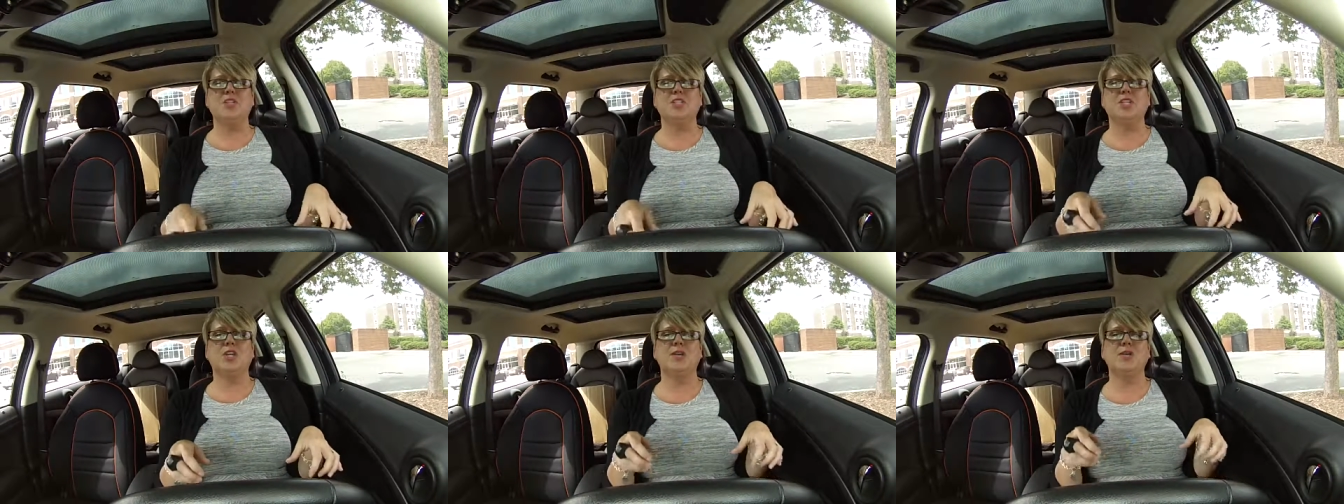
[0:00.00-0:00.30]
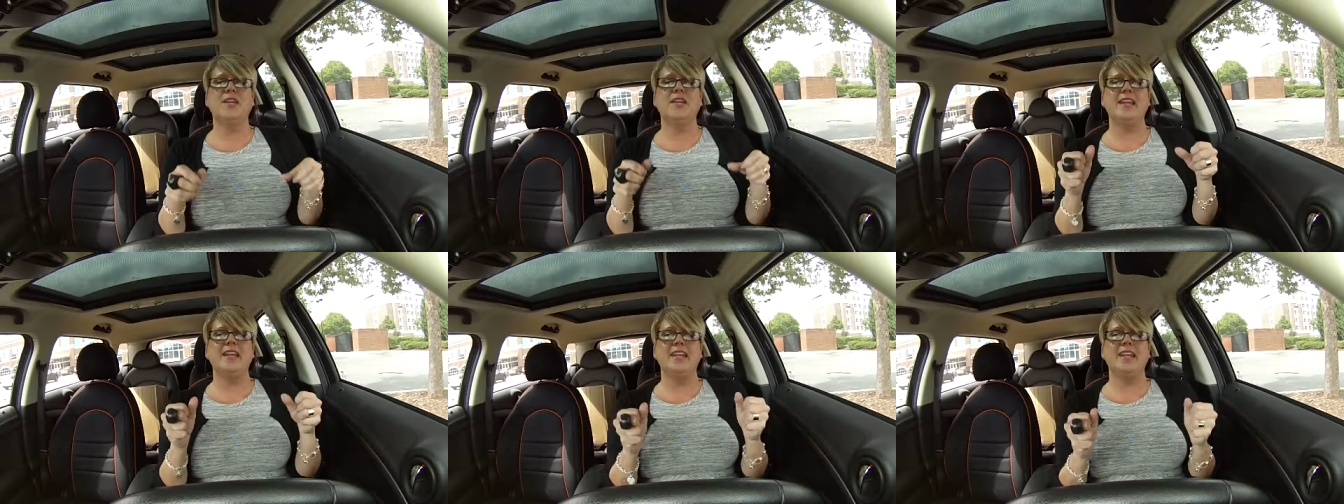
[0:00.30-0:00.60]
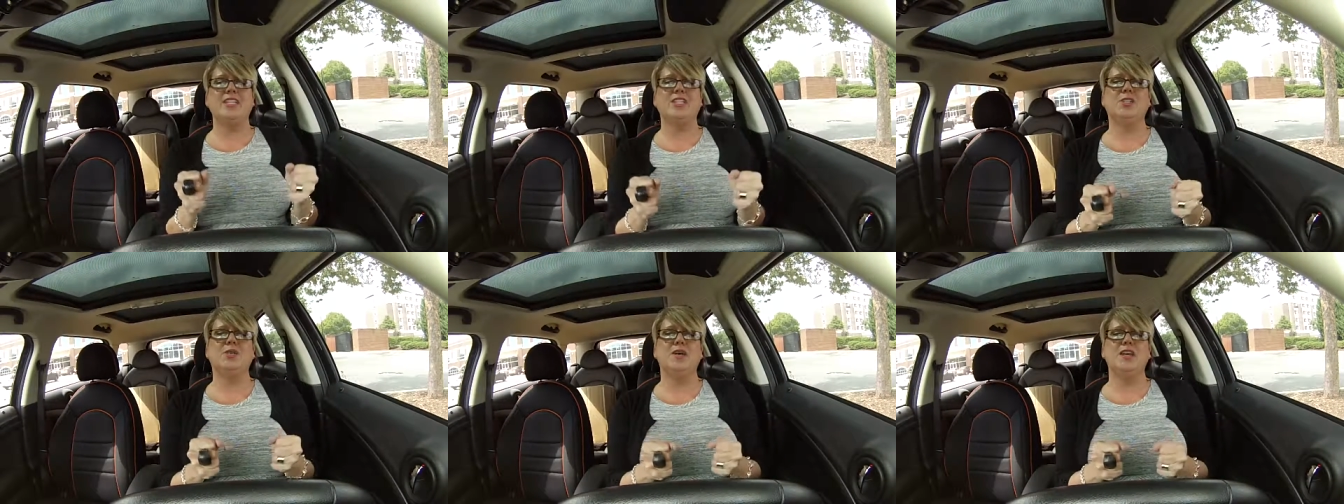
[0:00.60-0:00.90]
are tuning
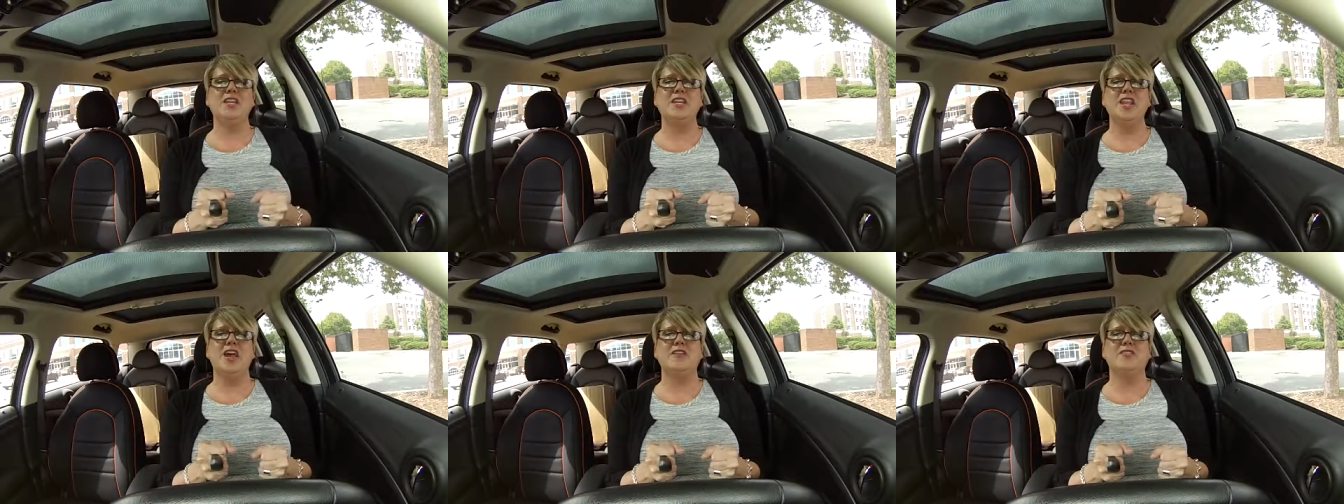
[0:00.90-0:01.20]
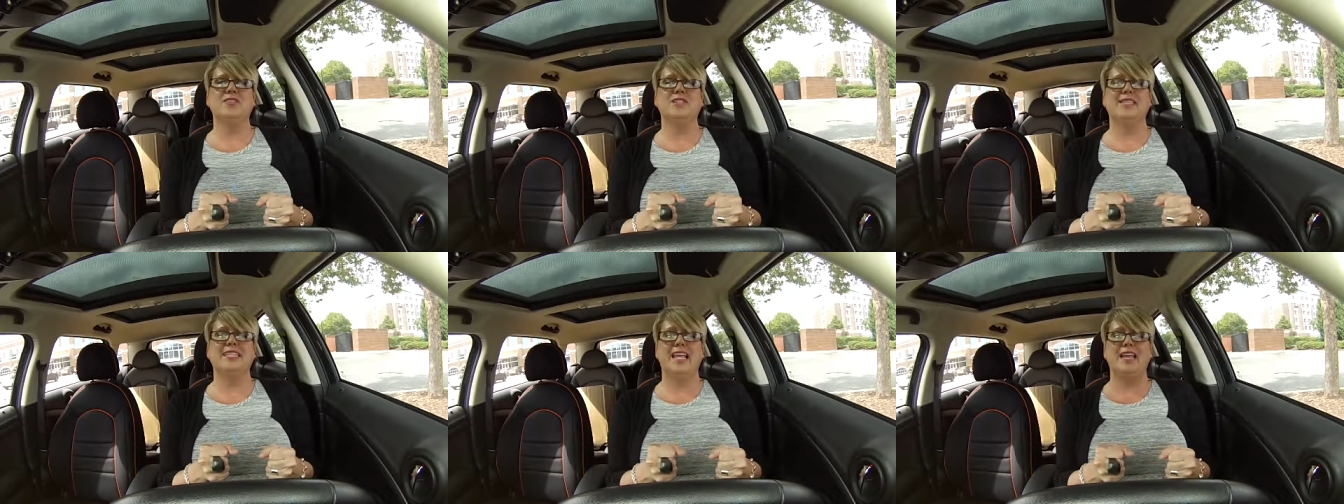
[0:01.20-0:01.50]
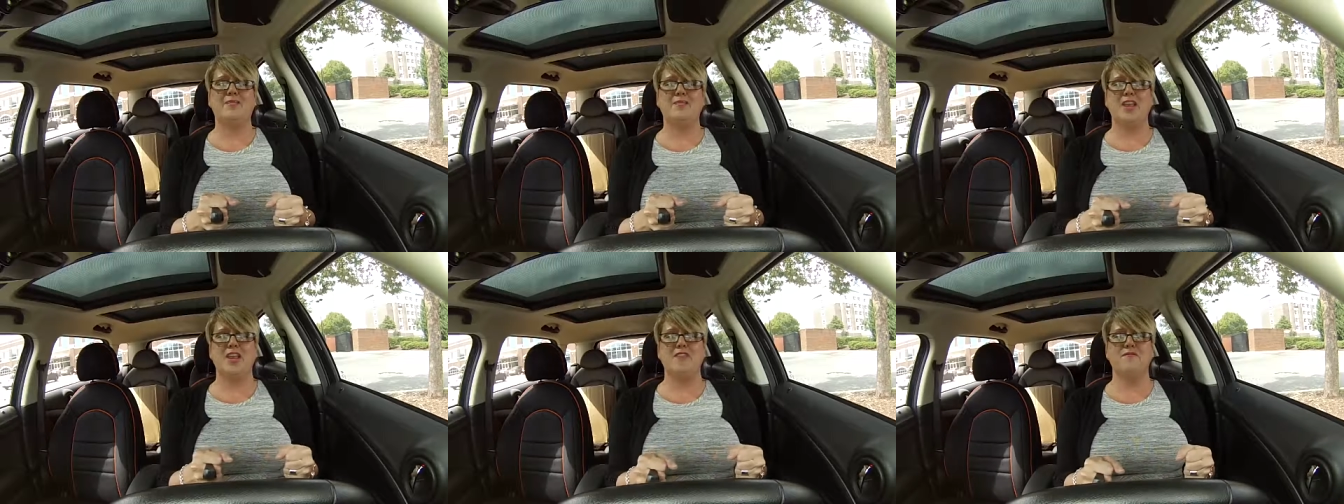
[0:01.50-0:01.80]
in to another
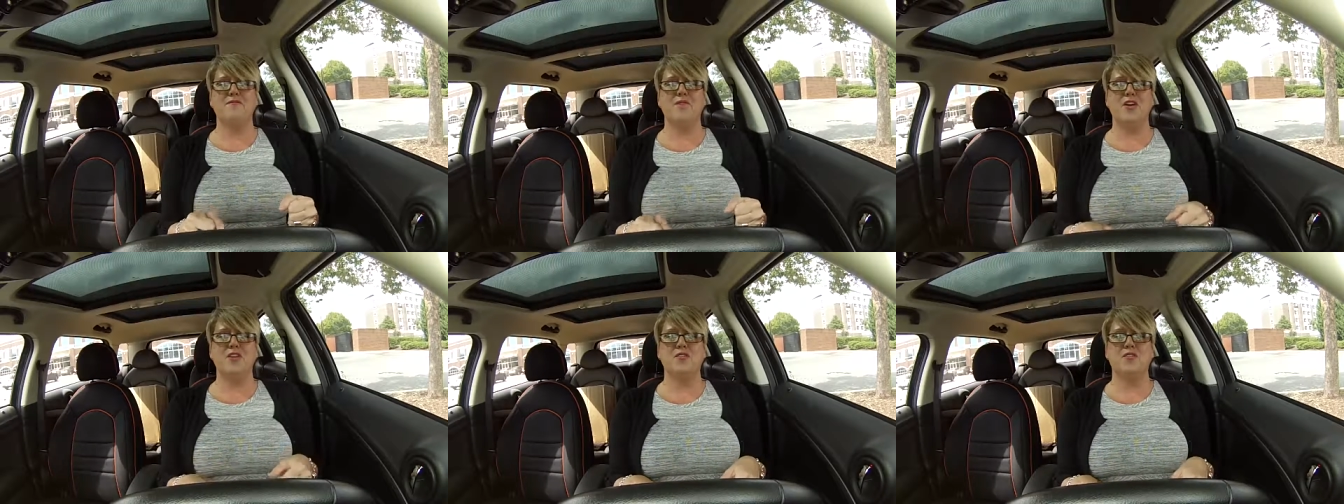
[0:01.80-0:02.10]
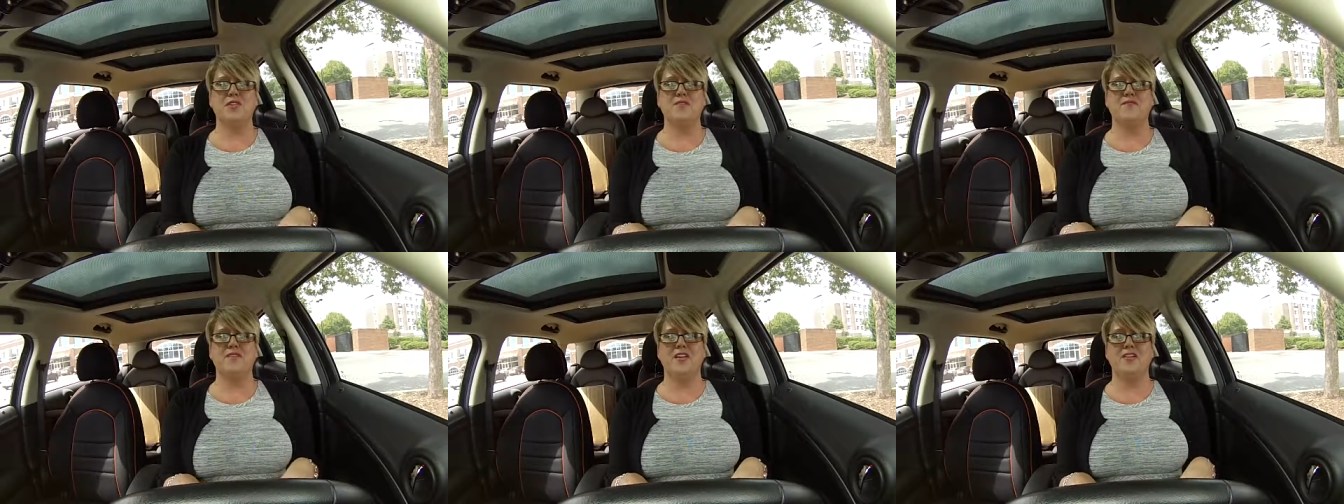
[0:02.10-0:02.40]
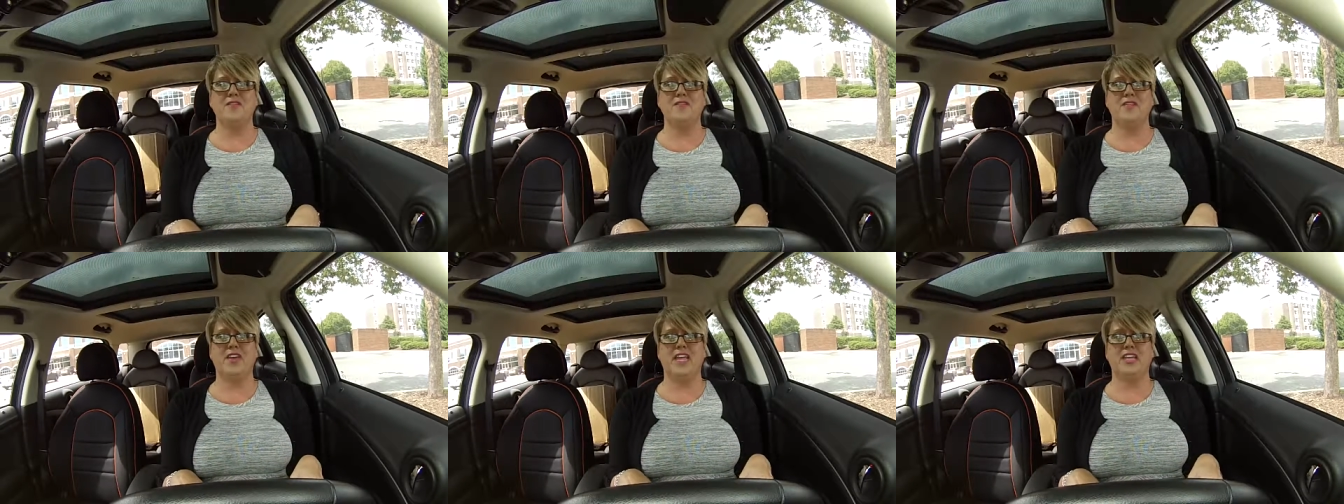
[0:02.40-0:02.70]
segment of Motoring
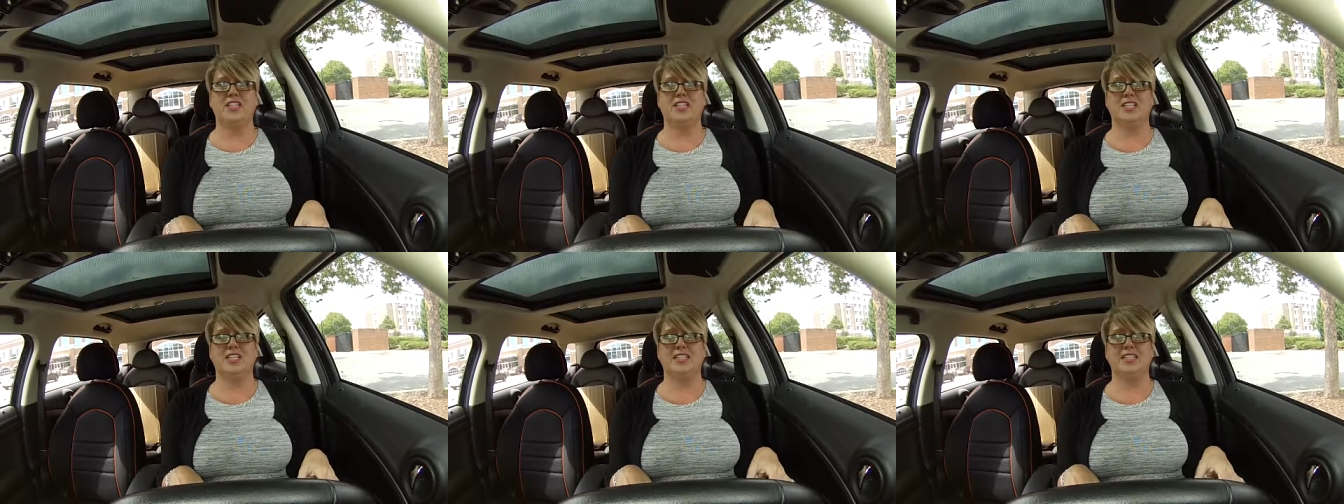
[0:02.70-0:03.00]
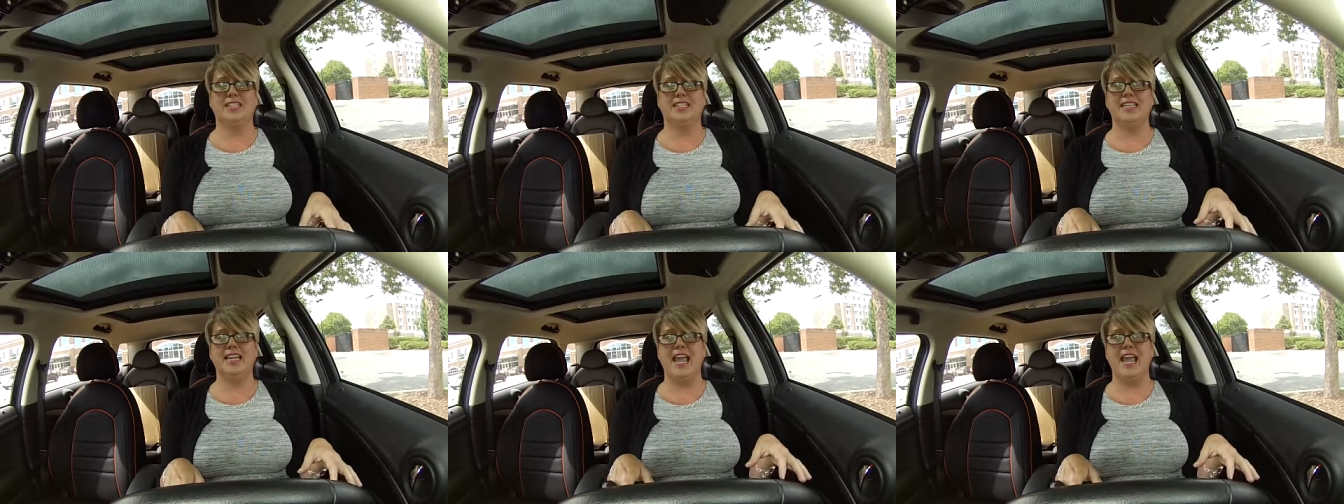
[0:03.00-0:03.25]
Motivations.